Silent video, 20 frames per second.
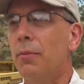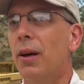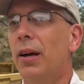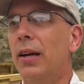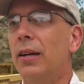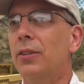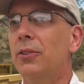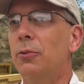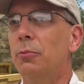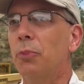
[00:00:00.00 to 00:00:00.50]

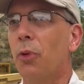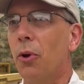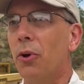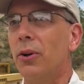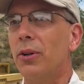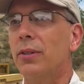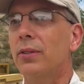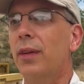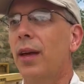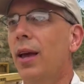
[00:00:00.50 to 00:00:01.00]

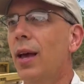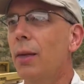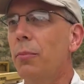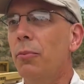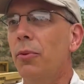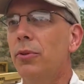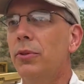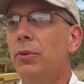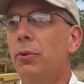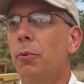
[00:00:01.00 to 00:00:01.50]
Explorers Camp,
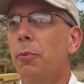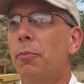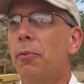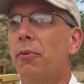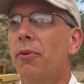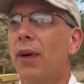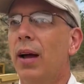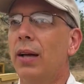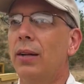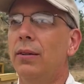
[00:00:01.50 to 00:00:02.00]
which will
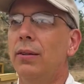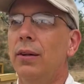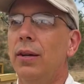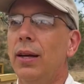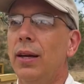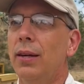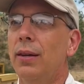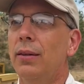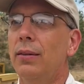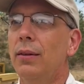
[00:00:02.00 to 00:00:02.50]
provide
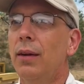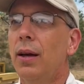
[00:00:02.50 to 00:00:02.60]
unique